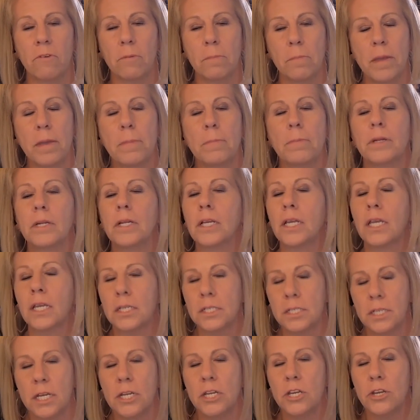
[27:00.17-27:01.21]
for people to
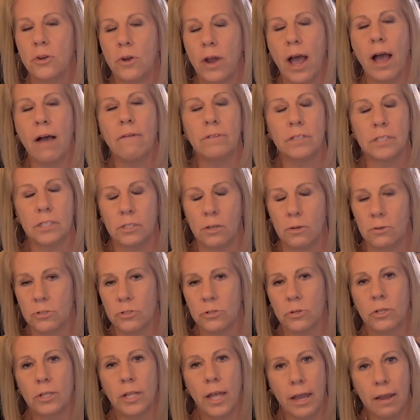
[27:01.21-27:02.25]
continue to have a
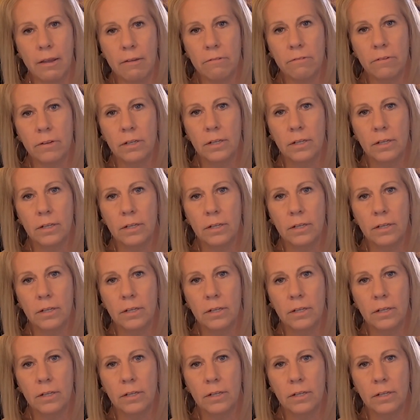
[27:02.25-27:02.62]
social life.